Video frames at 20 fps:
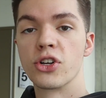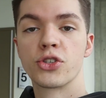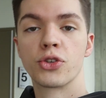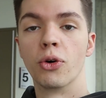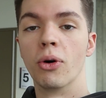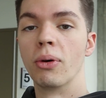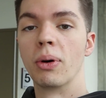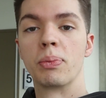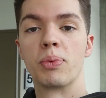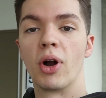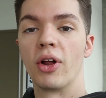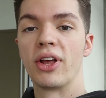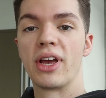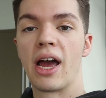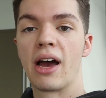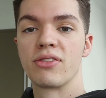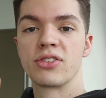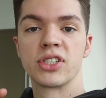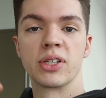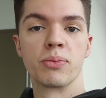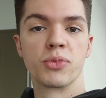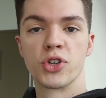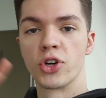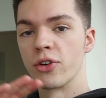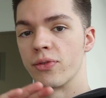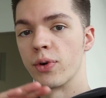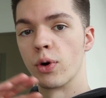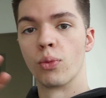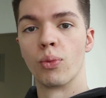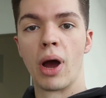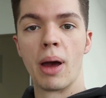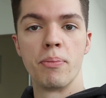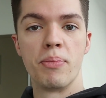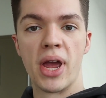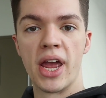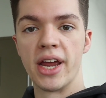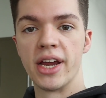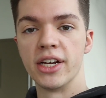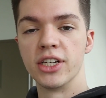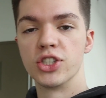Your school will probably have some sort of a
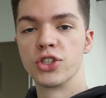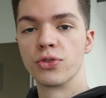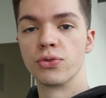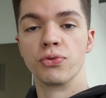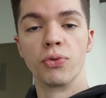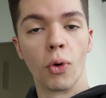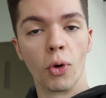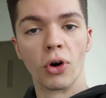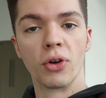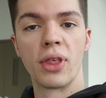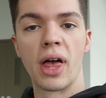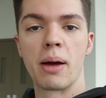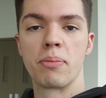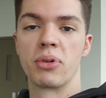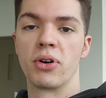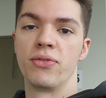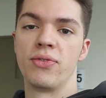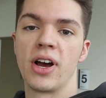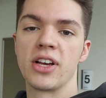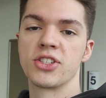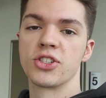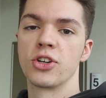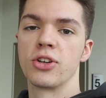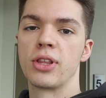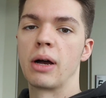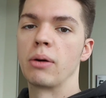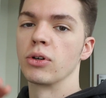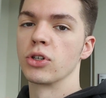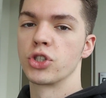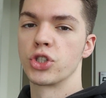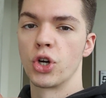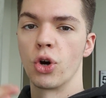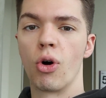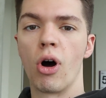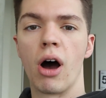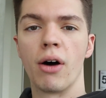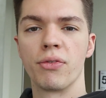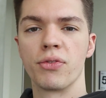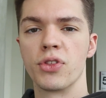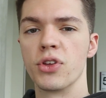web page for that professor that will show
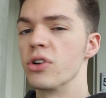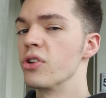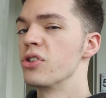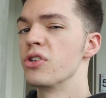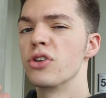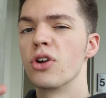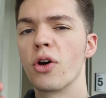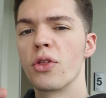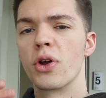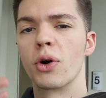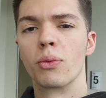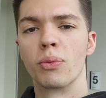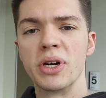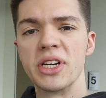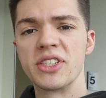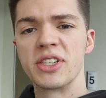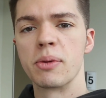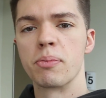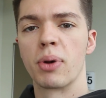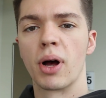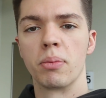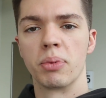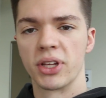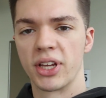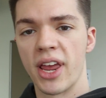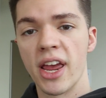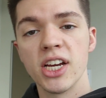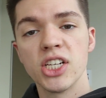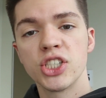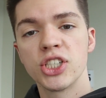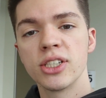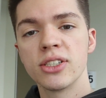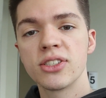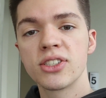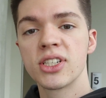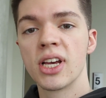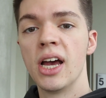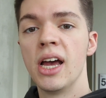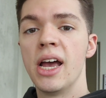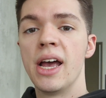off their, their recent
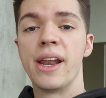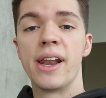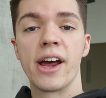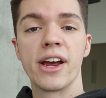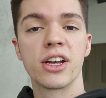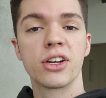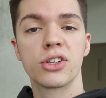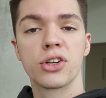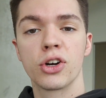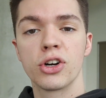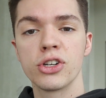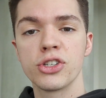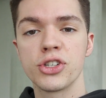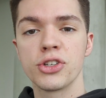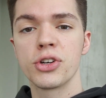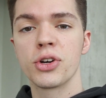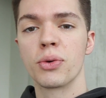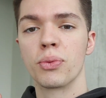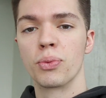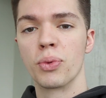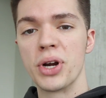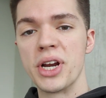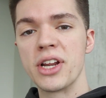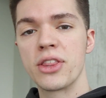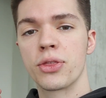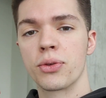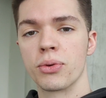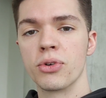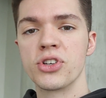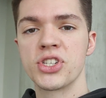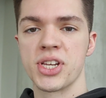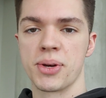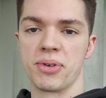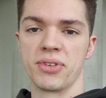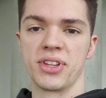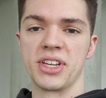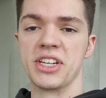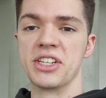publications. And I encourage you to read through some of